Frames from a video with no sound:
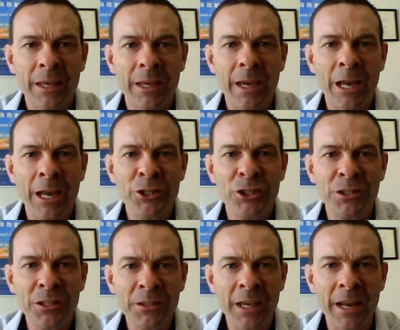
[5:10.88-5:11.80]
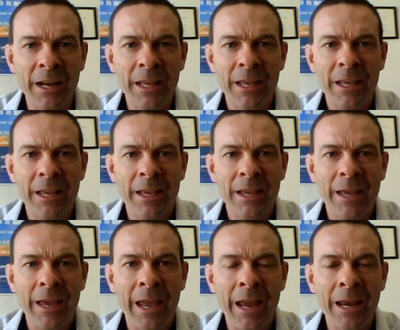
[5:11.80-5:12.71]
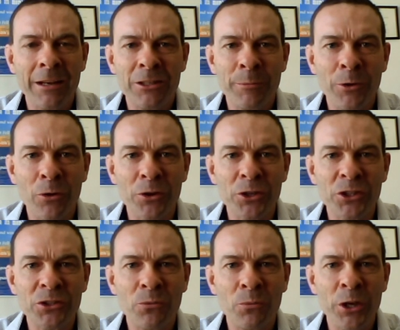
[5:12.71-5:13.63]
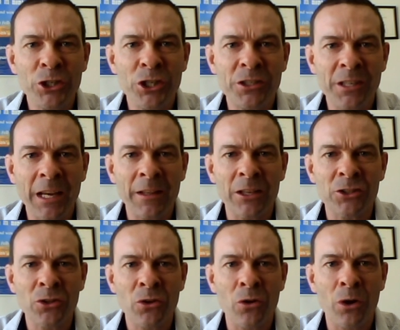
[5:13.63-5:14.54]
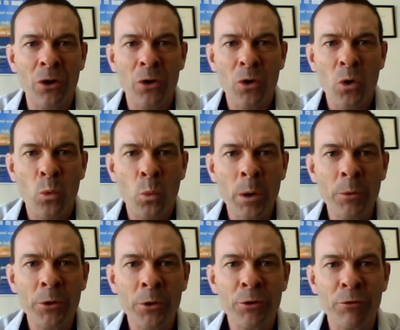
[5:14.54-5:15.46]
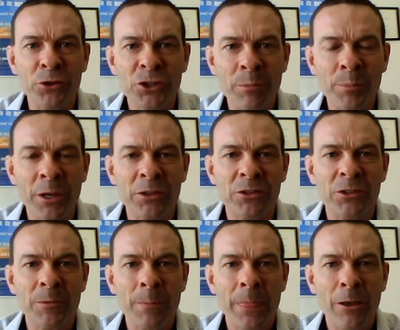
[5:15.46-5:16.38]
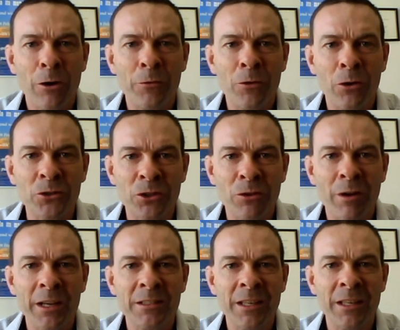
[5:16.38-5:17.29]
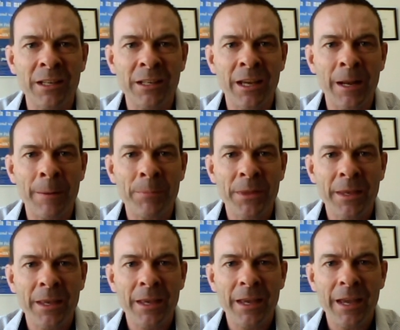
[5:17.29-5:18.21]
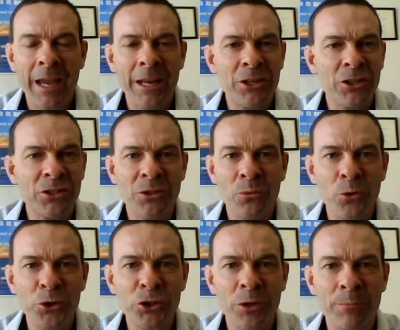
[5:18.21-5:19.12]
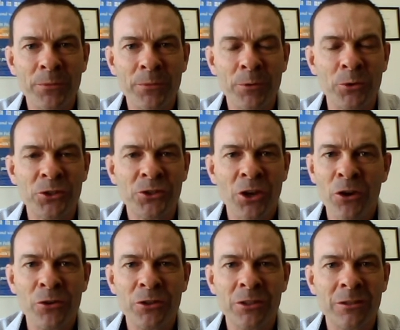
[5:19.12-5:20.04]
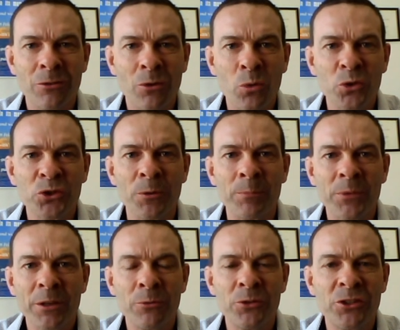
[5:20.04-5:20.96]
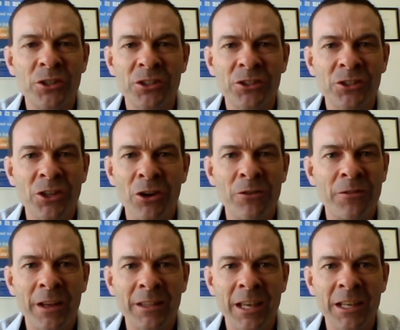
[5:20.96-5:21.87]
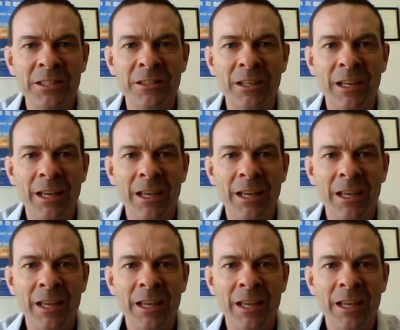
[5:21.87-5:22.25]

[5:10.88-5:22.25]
And she did that. And to be honest, when she sang that song, we were the recipients of God's grace that day. And just the worship, it was so just awesome. It was just so fantastic.